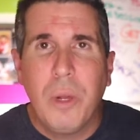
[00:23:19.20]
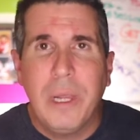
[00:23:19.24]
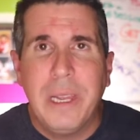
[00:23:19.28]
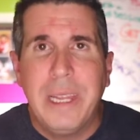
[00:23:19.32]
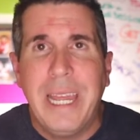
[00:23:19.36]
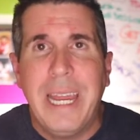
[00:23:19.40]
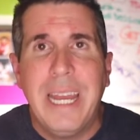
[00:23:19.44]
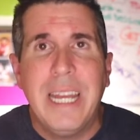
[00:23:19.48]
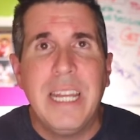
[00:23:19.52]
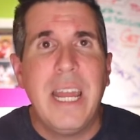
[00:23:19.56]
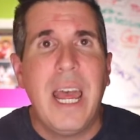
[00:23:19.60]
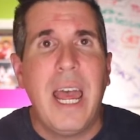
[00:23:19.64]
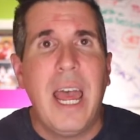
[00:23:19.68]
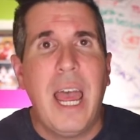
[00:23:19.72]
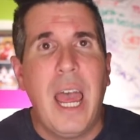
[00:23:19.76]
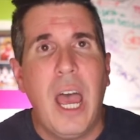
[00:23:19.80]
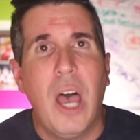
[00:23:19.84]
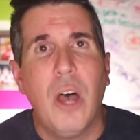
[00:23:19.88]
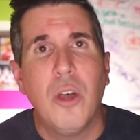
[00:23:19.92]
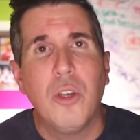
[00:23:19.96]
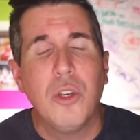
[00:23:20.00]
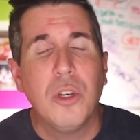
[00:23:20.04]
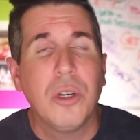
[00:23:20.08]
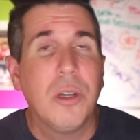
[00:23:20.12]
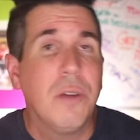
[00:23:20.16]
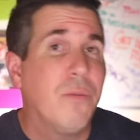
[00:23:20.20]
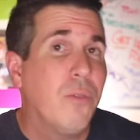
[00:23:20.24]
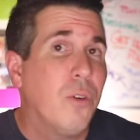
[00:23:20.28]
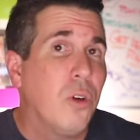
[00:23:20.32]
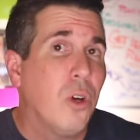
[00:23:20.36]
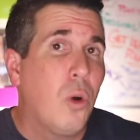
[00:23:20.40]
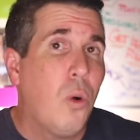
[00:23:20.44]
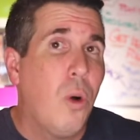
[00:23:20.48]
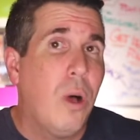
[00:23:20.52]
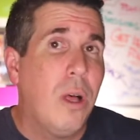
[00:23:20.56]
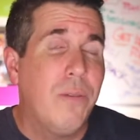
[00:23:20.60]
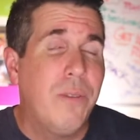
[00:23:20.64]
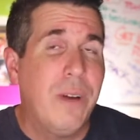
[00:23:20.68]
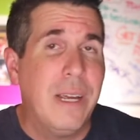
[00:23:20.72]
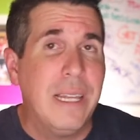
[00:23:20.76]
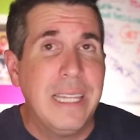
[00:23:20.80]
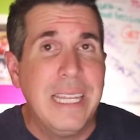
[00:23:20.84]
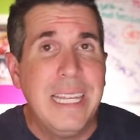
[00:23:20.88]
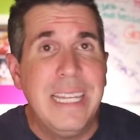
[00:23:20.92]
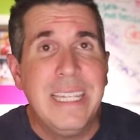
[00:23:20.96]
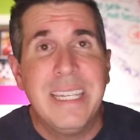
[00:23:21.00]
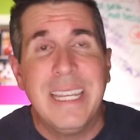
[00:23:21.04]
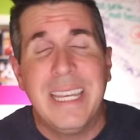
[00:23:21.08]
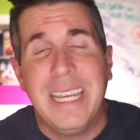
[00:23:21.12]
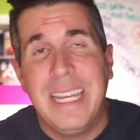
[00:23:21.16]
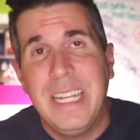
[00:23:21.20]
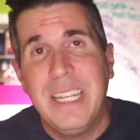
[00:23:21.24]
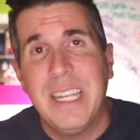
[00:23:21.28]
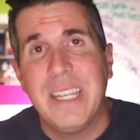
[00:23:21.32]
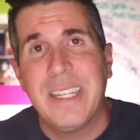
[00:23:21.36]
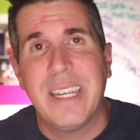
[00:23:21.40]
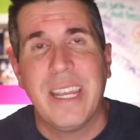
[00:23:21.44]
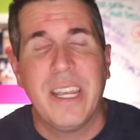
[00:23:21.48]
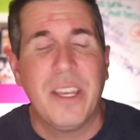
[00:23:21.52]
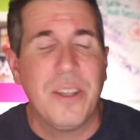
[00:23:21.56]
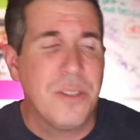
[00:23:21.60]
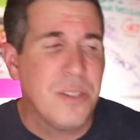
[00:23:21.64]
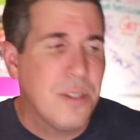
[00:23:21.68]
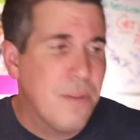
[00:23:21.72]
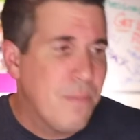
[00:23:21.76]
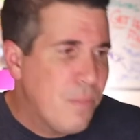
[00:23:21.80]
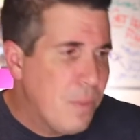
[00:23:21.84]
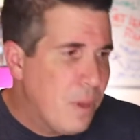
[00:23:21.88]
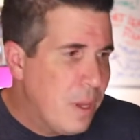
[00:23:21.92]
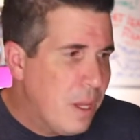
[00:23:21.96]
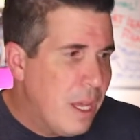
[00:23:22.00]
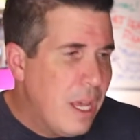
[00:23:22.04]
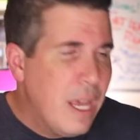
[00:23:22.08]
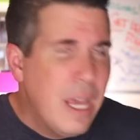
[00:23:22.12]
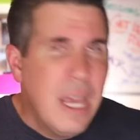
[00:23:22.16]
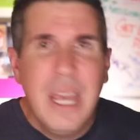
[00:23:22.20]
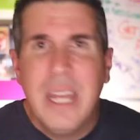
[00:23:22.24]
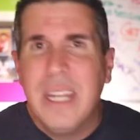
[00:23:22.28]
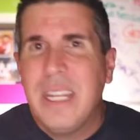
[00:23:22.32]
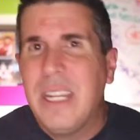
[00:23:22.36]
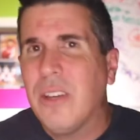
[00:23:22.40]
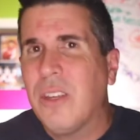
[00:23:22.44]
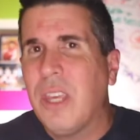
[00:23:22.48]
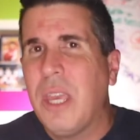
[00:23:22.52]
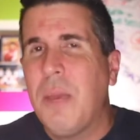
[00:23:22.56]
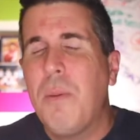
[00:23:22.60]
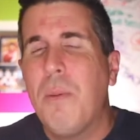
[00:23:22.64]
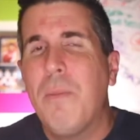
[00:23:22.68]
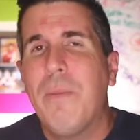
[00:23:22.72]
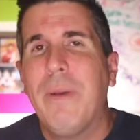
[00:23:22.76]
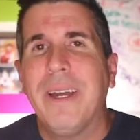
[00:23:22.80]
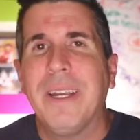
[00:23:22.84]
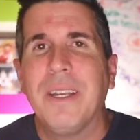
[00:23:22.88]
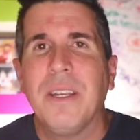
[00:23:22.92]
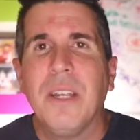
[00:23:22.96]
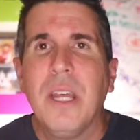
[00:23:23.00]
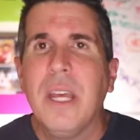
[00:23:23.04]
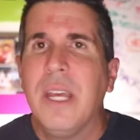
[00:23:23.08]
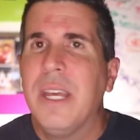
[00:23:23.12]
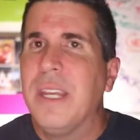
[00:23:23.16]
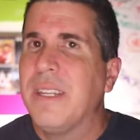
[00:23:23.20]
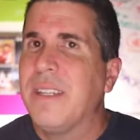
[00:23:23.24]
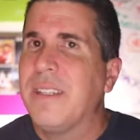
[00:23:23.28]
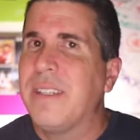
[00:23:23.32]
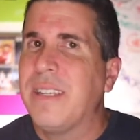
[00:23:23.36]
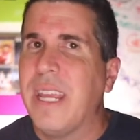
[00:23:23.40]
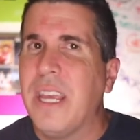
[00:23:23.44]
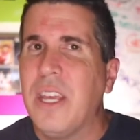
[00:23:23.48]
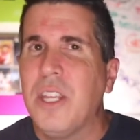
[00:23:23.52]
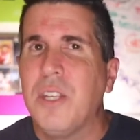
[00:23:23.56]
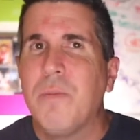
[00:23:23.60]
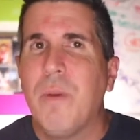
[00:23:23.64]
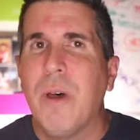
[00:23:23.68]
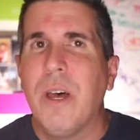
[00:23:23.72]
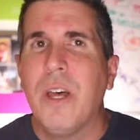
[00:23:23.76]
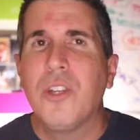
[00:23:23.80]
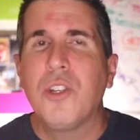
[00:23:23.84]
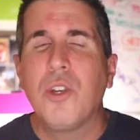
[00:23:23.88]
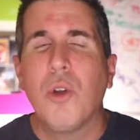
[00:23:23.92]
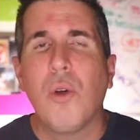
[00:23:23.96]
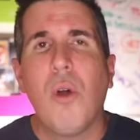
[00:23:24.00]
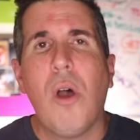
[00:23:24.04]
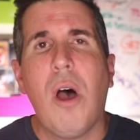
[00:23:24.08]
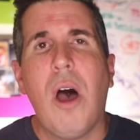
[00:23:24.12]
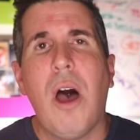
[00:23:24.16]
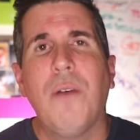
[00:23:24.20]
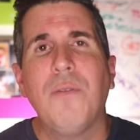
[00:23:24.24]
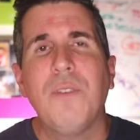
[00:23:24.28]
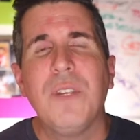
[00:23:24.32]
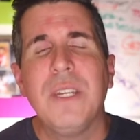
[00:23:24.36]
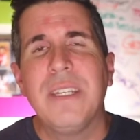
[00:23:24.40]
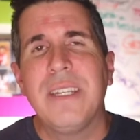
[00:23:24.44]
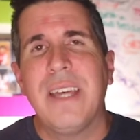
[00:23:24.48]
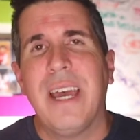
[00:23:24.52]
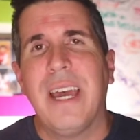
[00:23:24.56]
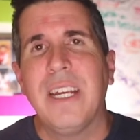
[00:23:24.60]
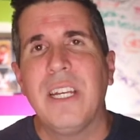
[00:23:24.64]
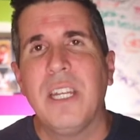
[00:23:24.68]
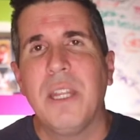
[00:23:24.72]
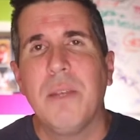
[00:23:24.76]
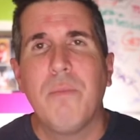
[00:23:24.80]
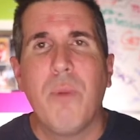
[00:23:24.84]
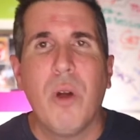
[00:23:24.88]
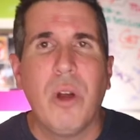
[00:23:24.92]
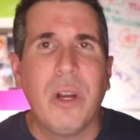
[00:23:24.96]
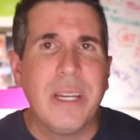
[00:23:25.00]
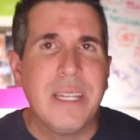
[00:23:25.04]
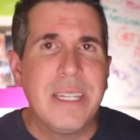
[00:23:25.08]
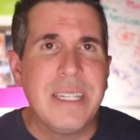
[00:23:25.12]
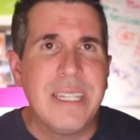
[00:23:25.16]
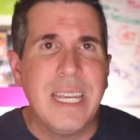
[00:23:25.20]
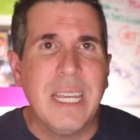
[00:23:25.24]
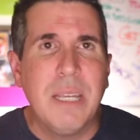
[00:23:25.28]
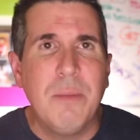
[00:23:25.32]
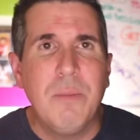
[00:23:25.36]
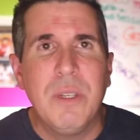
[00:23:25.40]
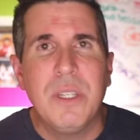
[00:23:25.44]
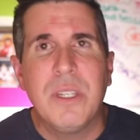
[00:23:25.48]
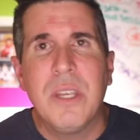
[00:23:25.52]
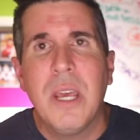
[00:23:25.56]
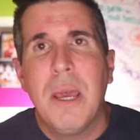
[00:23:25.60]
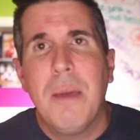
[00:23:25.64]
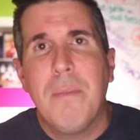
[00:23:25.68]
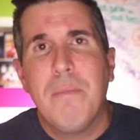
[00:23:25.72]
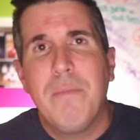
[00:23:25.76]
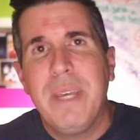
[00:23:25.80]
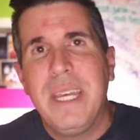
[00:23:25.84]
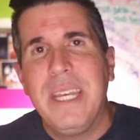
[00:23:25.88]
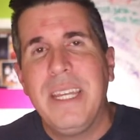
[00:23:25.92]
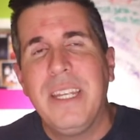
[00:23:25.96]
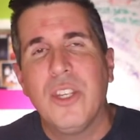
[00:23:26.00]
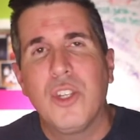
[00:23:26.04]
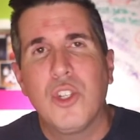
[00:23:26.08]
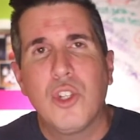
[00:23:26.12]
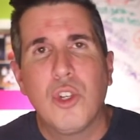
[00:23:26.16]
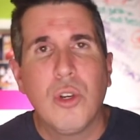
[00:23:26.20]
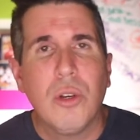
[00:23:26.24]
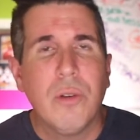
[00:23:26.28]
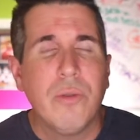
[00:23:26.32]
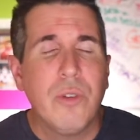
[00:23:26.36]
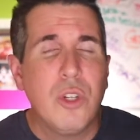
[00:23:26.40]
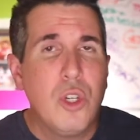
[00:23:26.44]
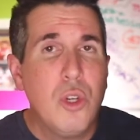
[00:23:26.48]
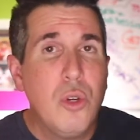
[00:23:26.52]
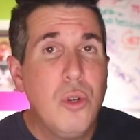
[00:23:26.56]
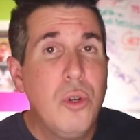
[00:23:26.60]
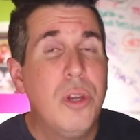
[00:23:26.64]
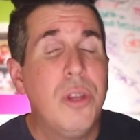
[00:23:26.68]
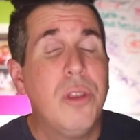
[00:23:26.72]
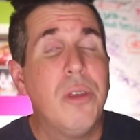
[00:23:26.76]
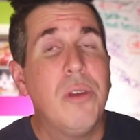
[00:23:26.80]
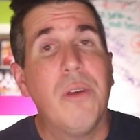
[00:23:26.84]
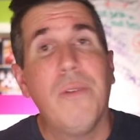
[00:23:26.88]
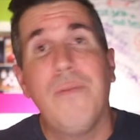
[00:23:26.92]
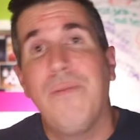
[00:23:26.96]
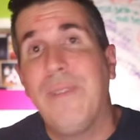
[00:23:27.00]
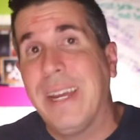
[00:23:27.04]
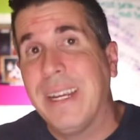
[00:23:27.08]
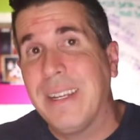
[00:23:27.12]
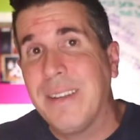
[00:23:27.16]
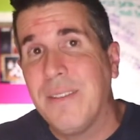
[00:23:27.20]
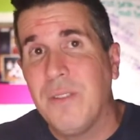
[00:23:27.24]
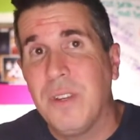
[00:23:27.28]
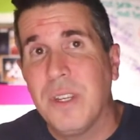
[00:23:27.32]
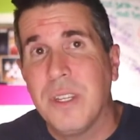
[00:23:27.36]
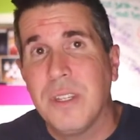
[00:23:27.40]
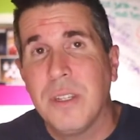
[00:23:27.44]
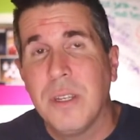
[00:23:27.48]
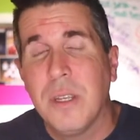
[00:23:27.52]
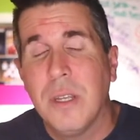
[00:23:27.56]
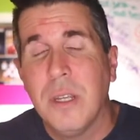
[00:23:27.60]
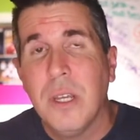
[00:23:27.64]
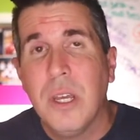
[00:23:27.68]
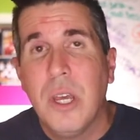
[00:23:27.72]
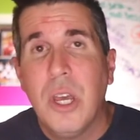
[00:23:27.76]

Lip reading: related to how you'll convert qualified leads into sales. Now keep in mind, sales models are often tied to the market segments being served due to their effectiveness.